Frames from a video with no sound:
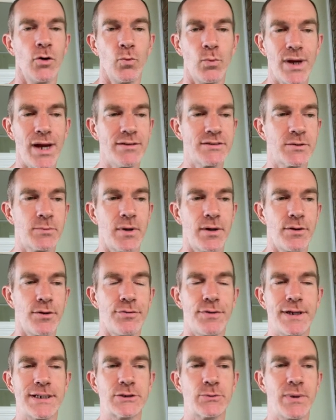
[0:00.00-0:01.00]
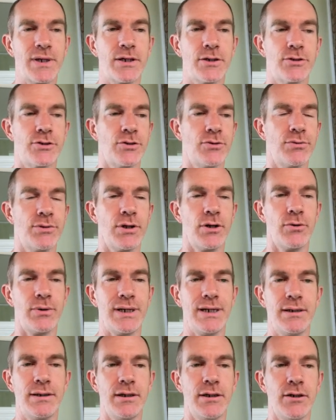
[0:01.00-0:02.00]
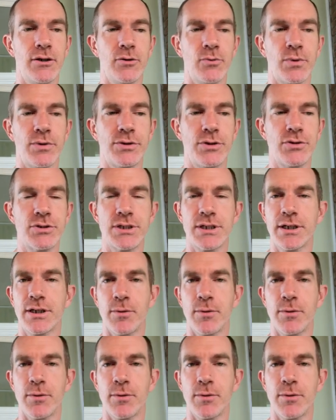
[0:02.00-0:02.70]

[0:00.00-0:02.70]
We have some other things we could do though in here with using